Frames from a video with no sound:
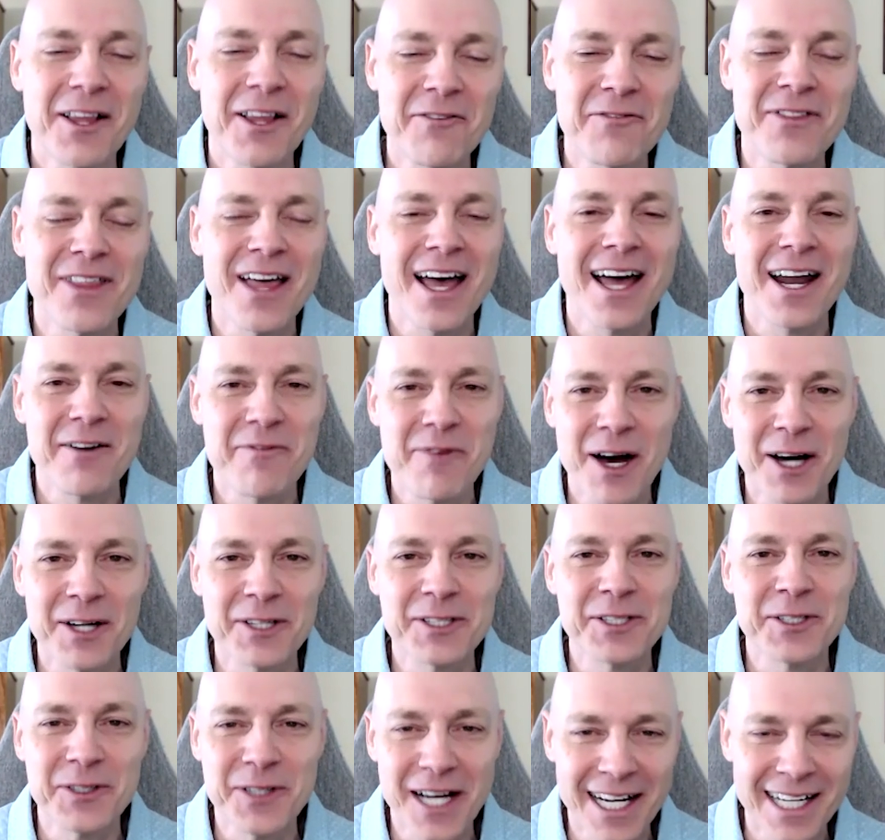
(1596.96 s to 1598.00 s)
love that
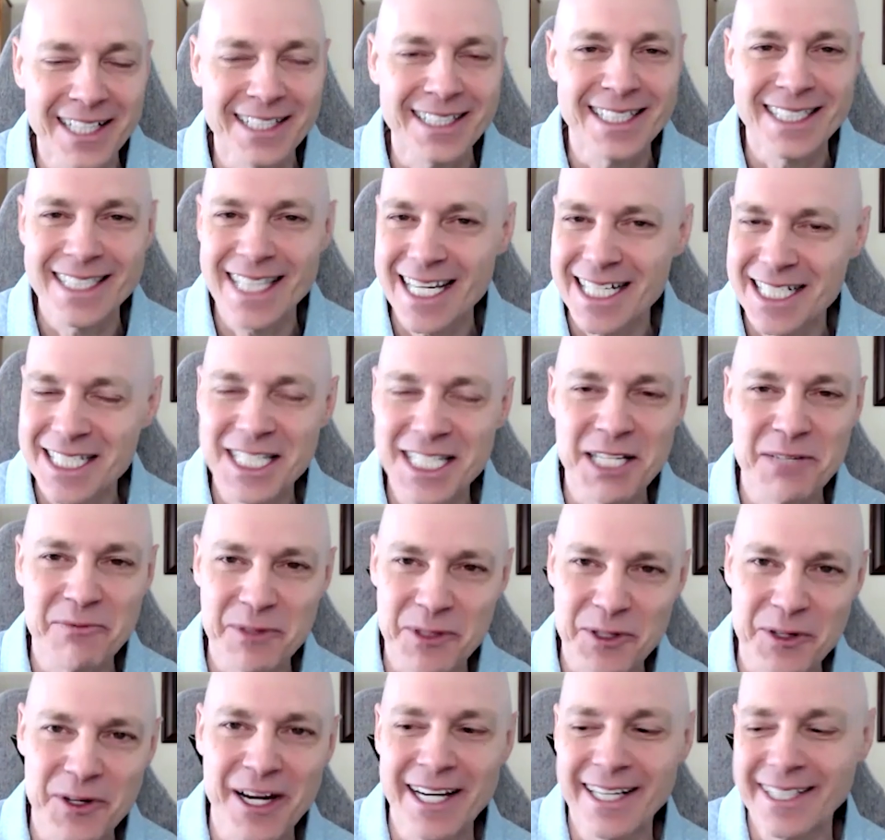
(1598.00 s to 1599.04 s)
about you guys. The Sage team's
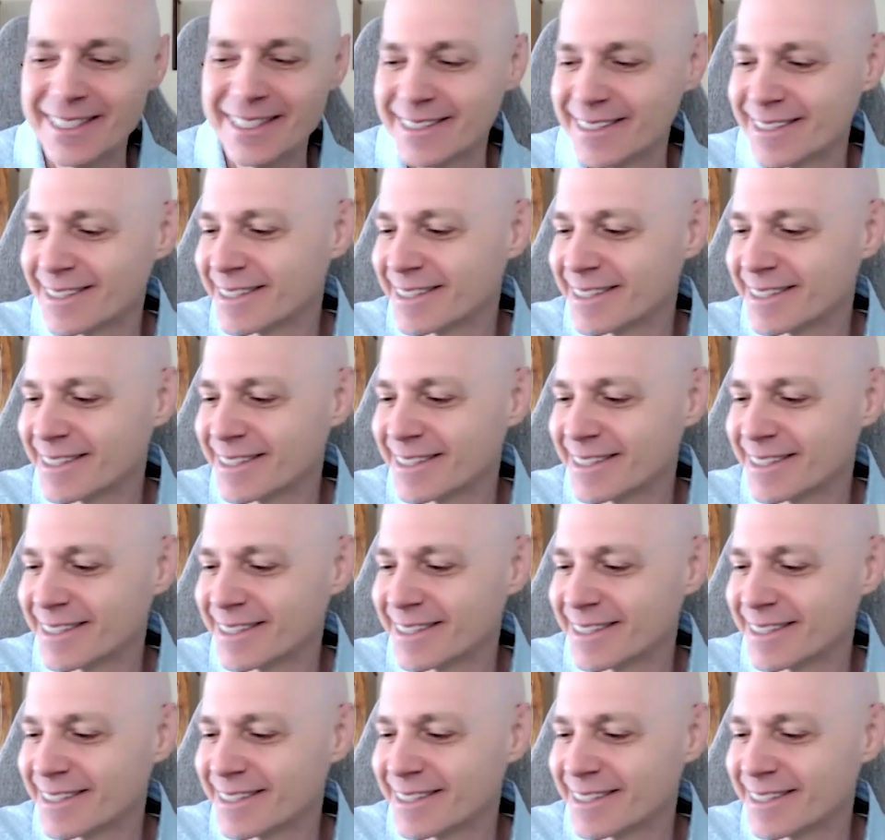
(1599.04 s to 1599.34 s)
great.